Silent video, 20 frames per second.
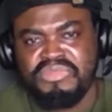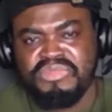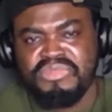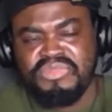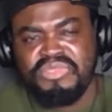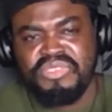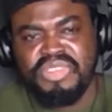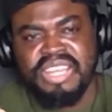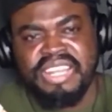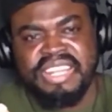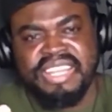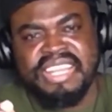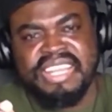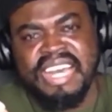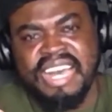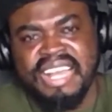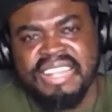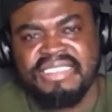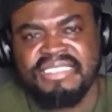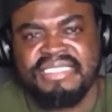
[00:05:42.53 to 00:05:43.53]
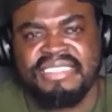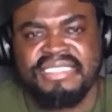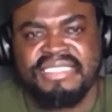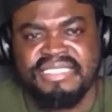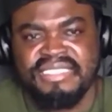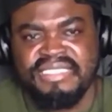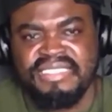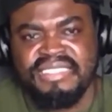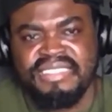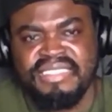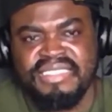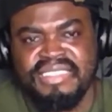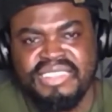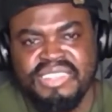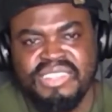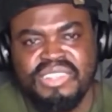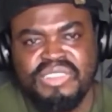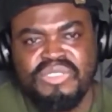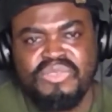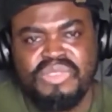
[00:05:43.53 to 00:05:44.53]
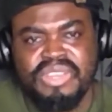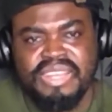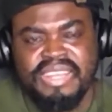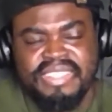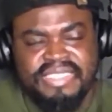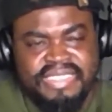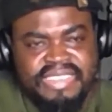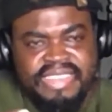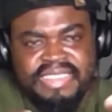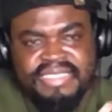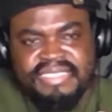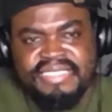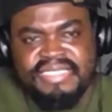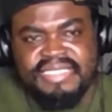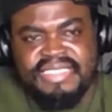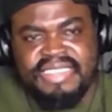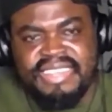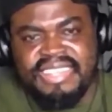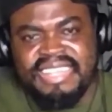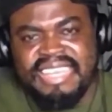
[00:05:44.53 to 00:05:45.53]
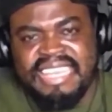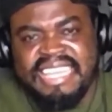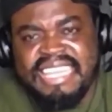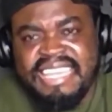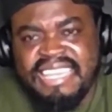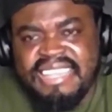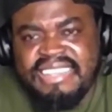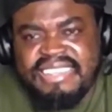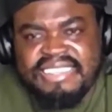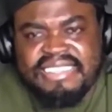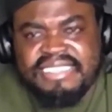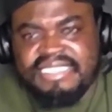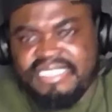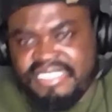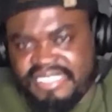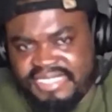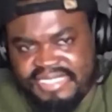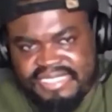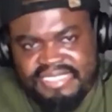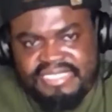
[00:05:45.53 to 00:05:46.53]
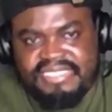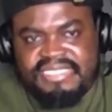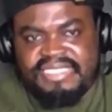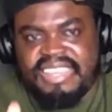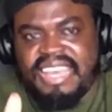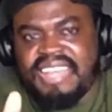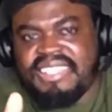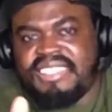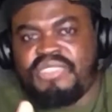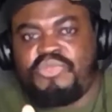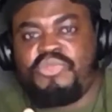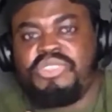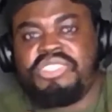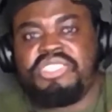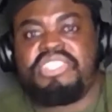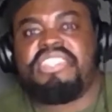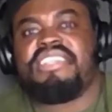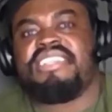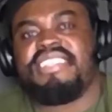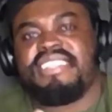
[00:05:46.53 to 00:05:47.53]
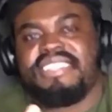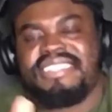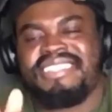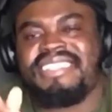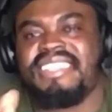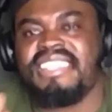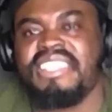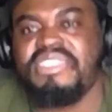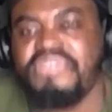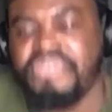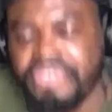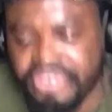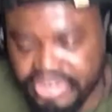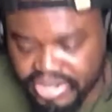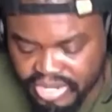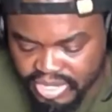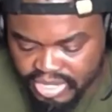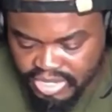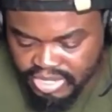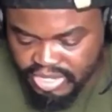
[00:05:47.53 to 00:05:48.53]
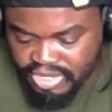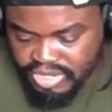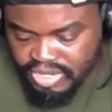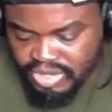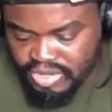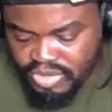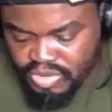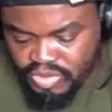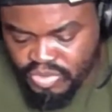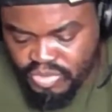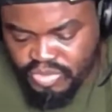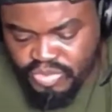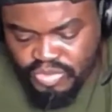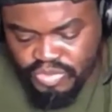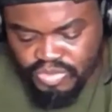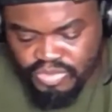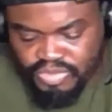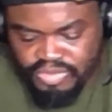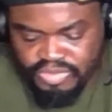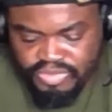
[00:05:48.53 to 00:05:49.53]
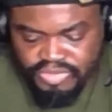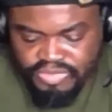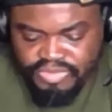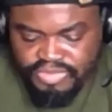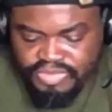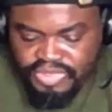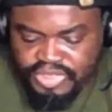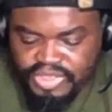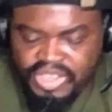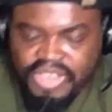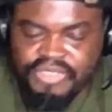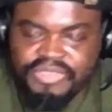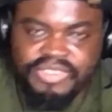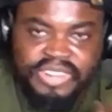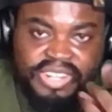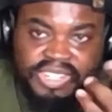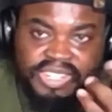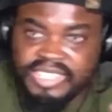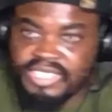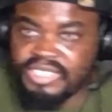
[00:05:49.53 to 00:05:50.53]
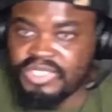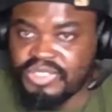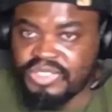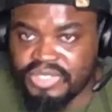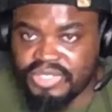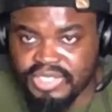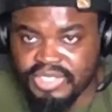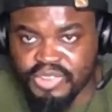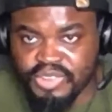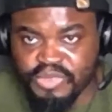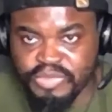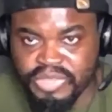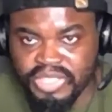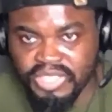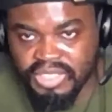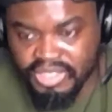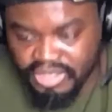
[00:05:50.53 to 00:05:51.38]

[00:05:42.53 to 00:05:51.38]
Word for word: Look at the colors. Look at his the ease at which he is delivering. You have nothing to tell me